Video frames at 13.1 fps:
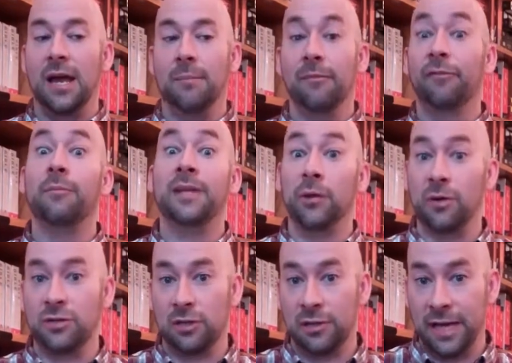from the
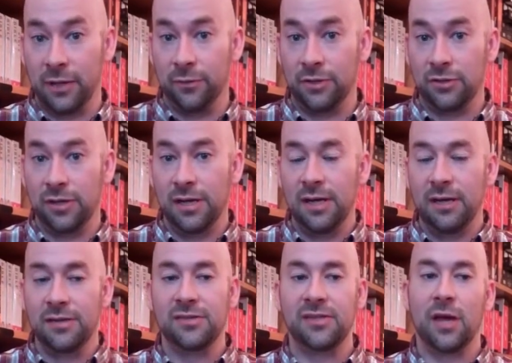original language.
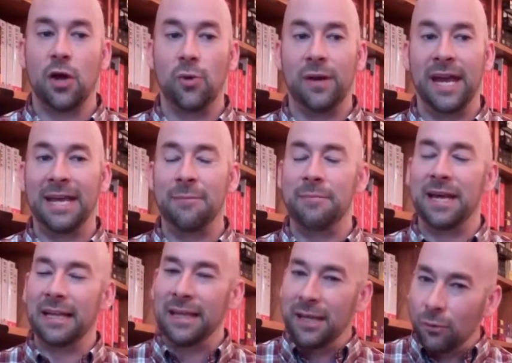So it can be
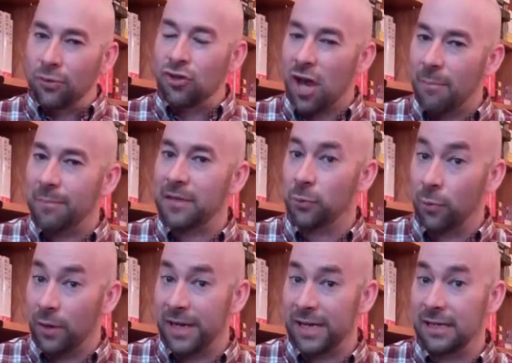a little choppy to
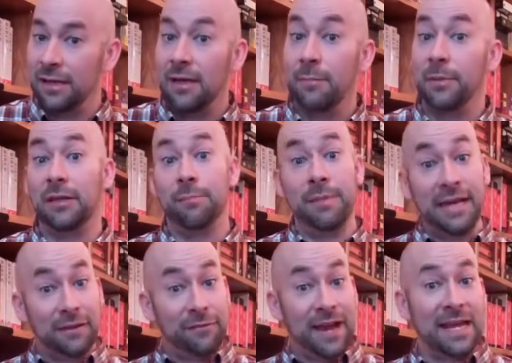read, but the
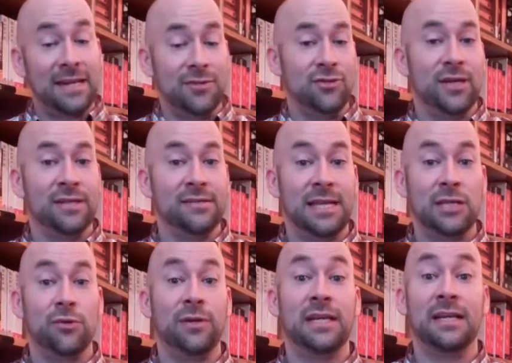big advantage is that
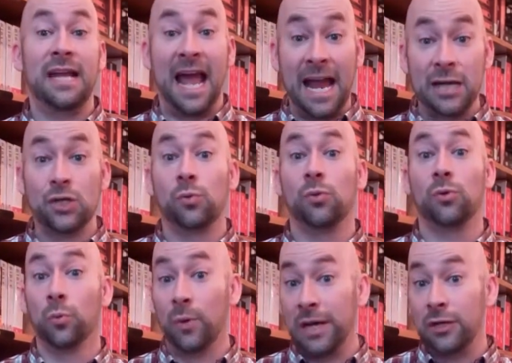you get an
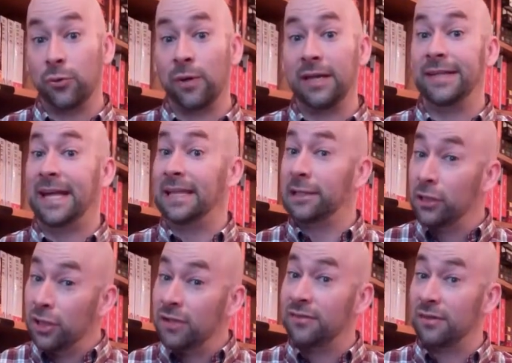actual rendering that
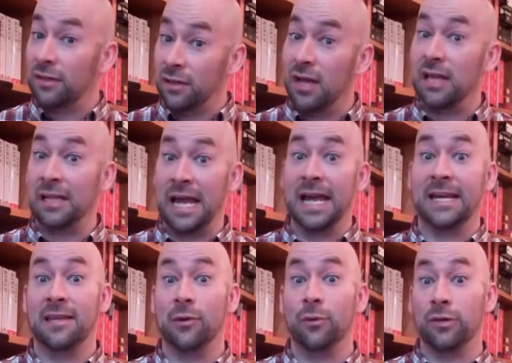looks a lot
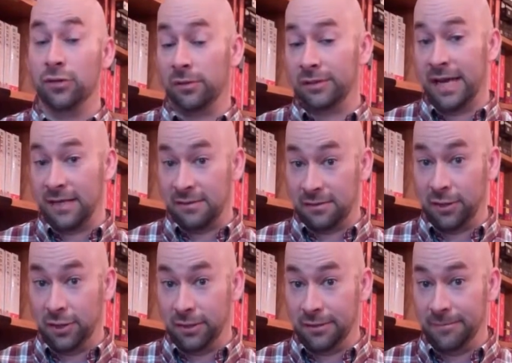like the original text
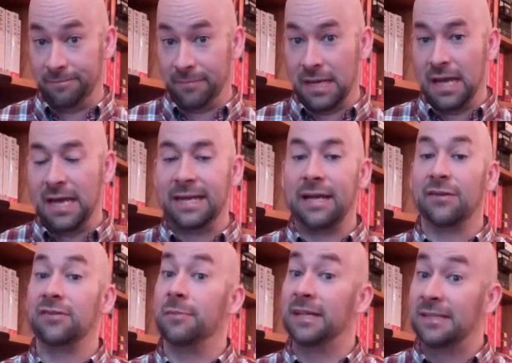looked. Now,
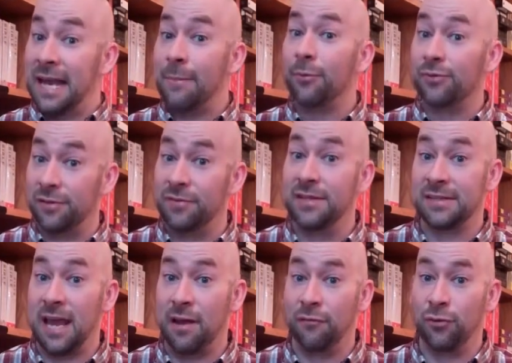some examples of this
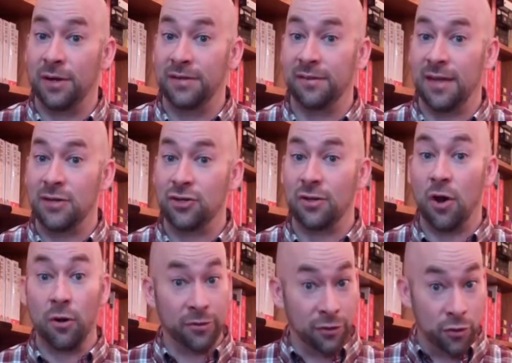kind of translation
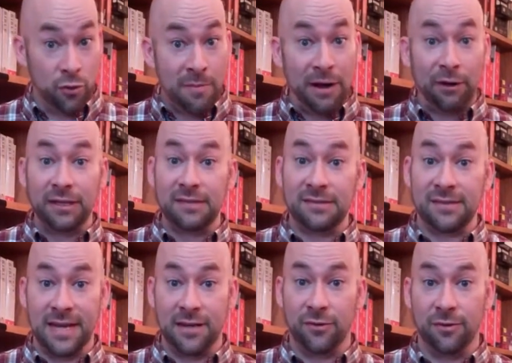are the New American
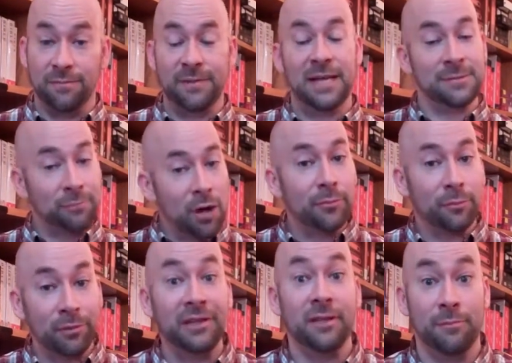Standard. It's
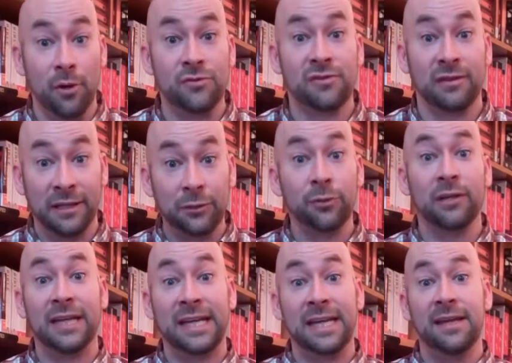probably the most
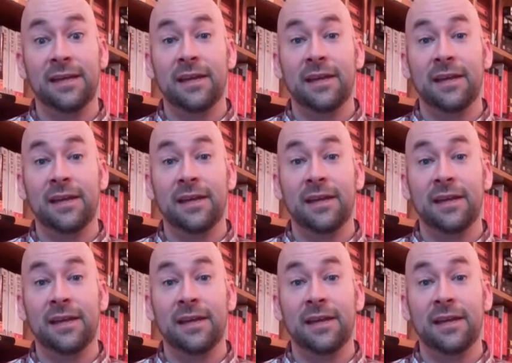literal